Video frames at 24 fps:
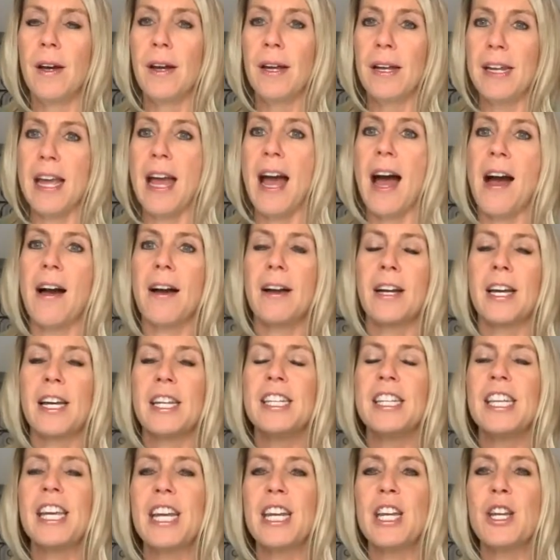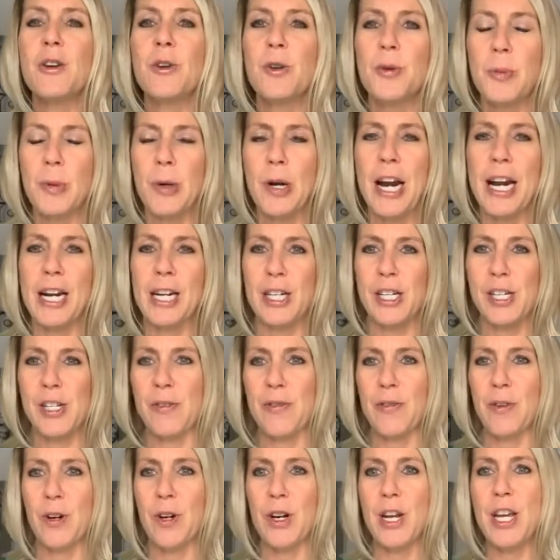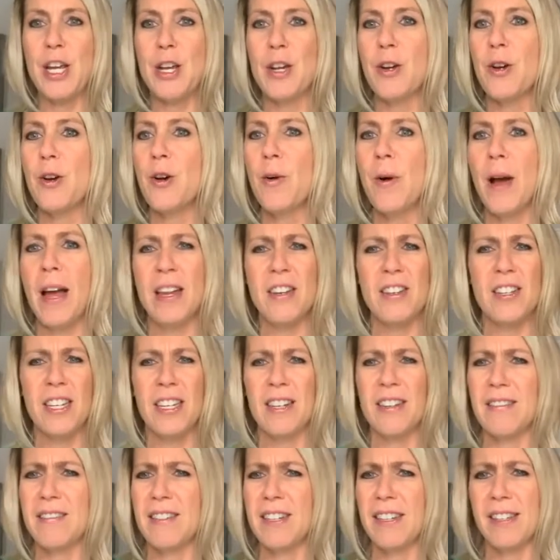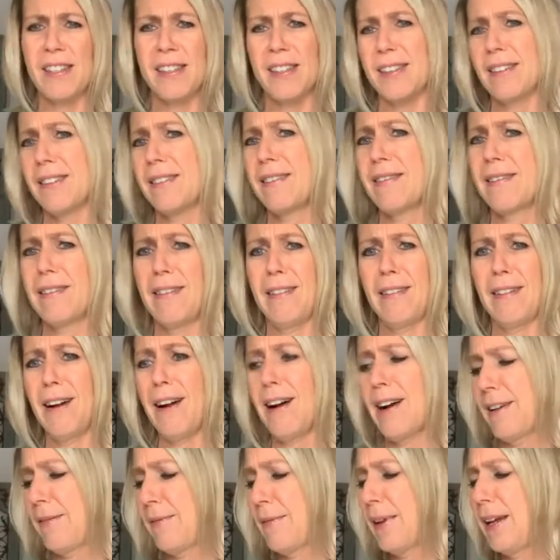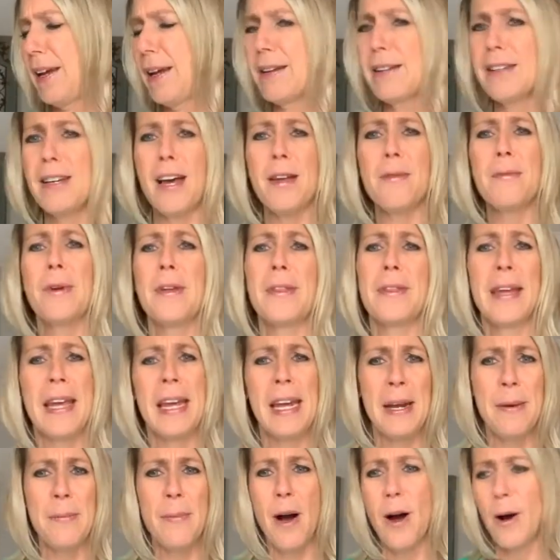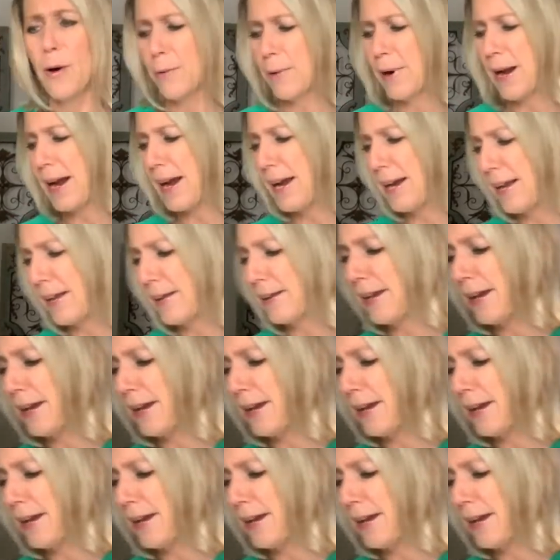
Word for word: yeah, continued prayers for you and to just, God, get done with chemo, right? And